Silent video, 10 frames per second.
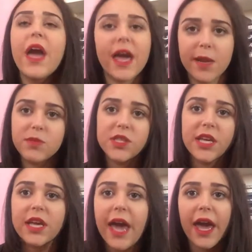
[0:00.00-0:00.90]
And I'm just
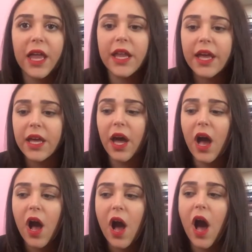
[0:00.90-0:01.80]
like, hey, like,
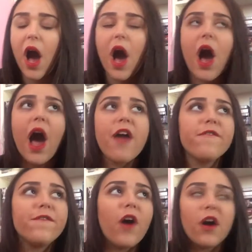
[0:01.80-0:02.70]
I
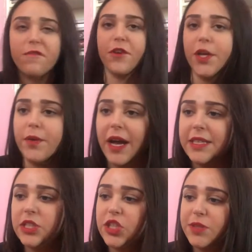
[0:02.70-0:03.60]
fought for you
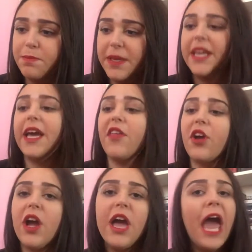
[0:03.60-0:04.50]
guys to just be
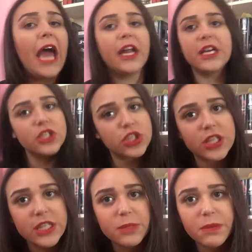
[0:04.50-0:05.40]
together, and you guys are just
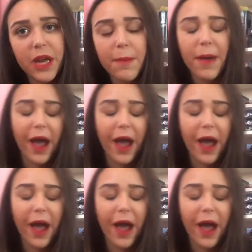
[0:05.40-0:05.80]
gonna split up.